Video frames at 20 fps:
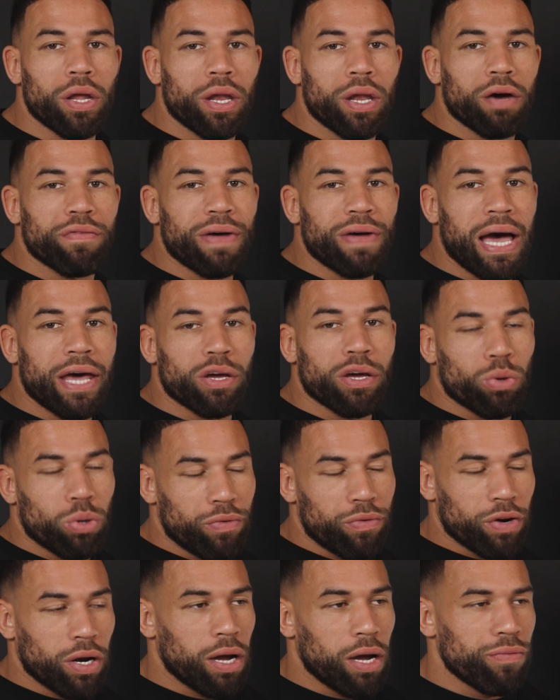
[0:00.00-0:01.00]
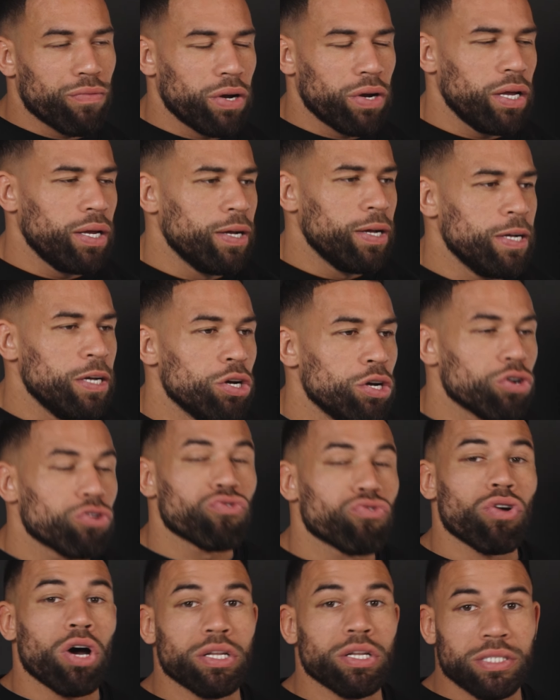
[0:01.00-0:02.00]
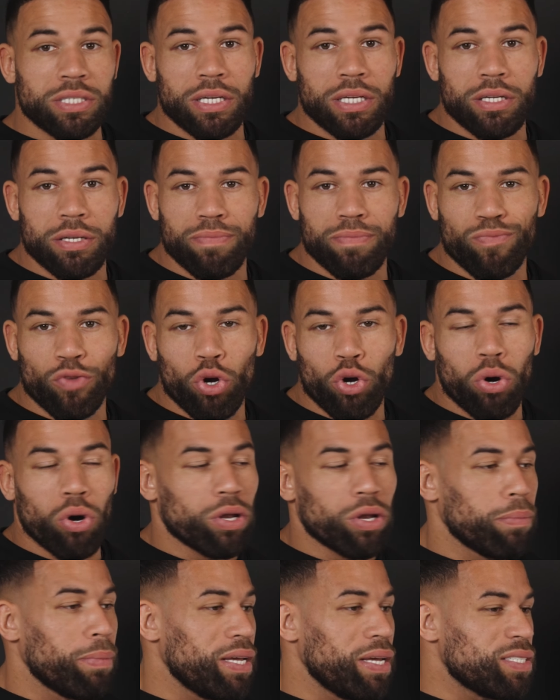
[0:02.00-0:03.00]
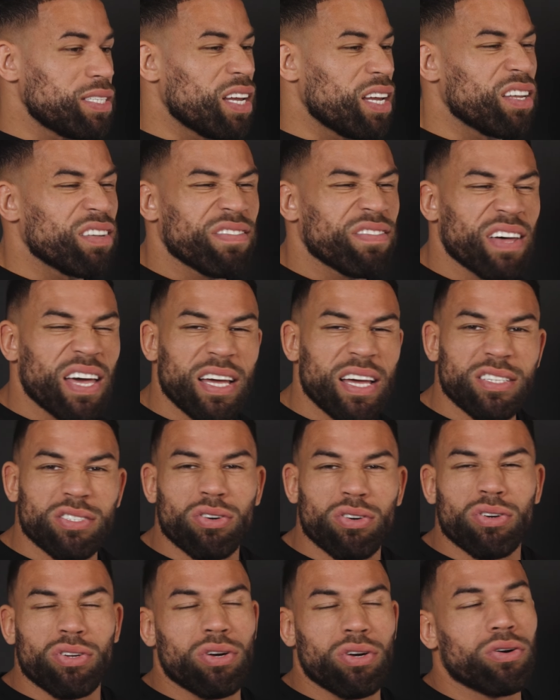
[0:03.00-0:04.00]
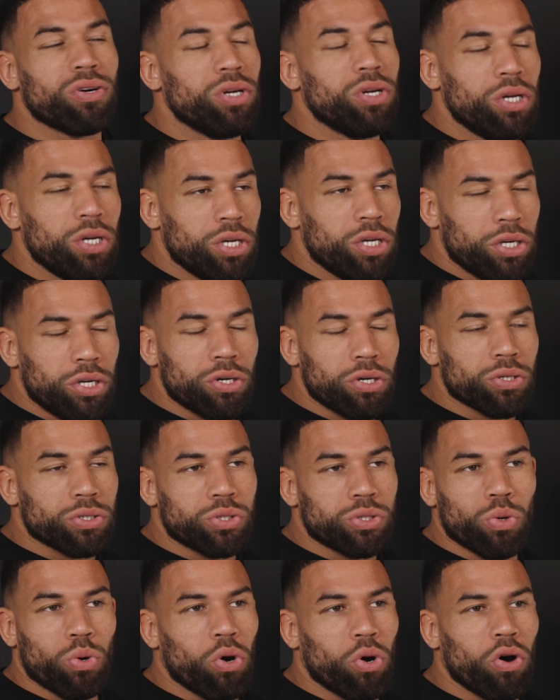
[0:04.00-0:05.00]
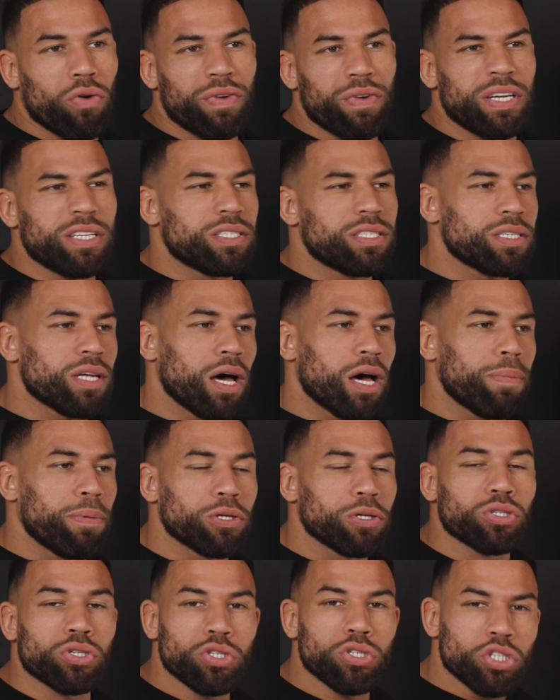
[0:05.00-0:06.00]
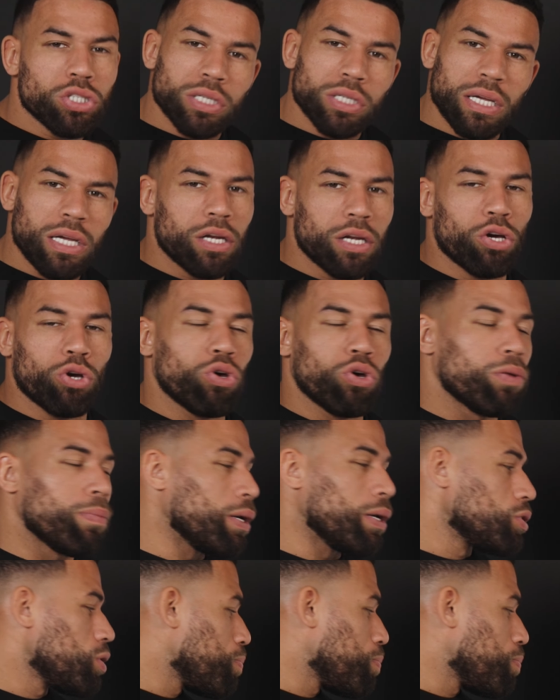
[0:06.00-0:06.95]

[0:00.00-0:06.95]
enough adequate recovery. Granted, you're on a maintenance phase or you're sort of in a surplus, or you're just eating a good amount